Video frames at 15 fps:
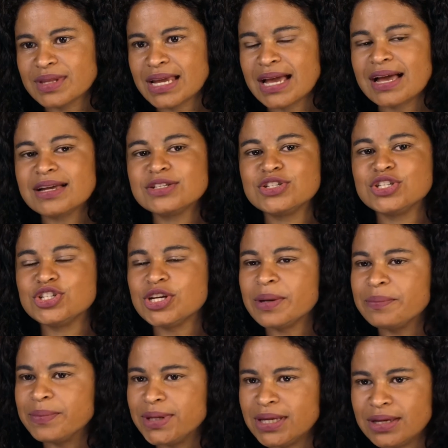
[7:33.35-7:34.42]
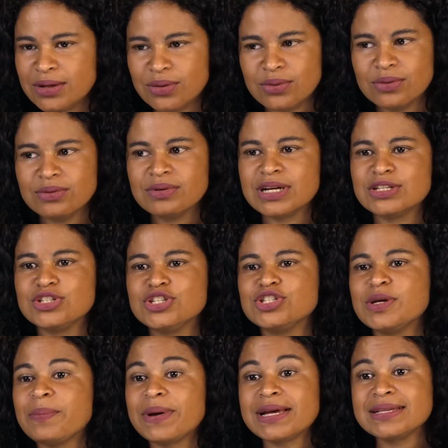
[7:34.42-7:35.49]
Today we're friends.
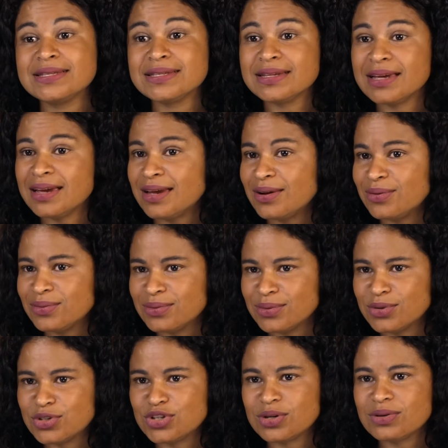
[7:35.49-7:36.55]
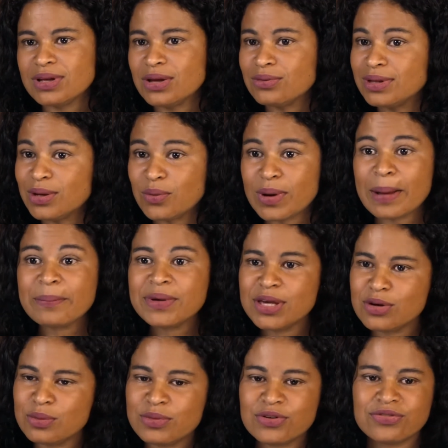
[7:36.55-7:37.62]
We're partners. My son
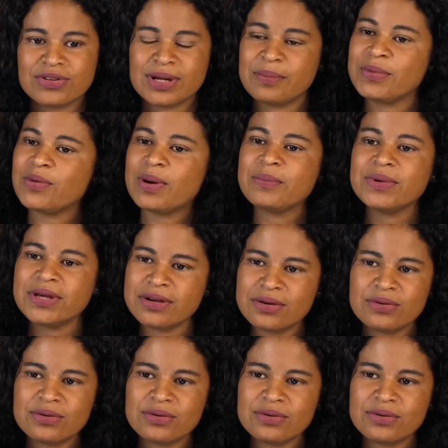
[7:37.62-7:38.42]
is my friend.